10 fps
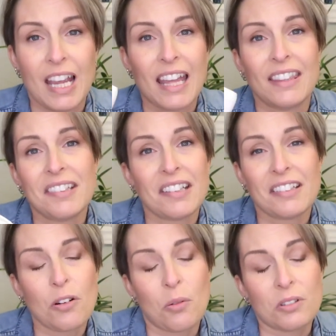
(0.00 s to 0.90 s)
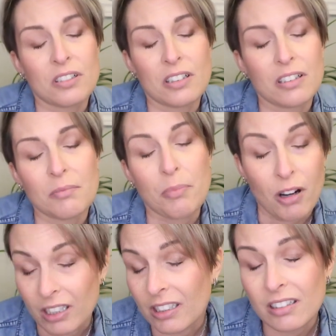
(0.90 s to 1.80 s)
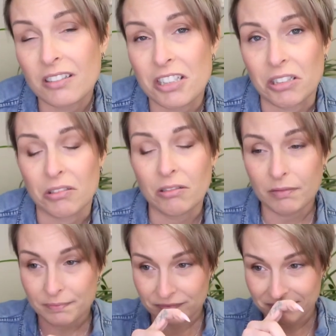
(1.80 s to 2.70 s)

And this is an older bottle too.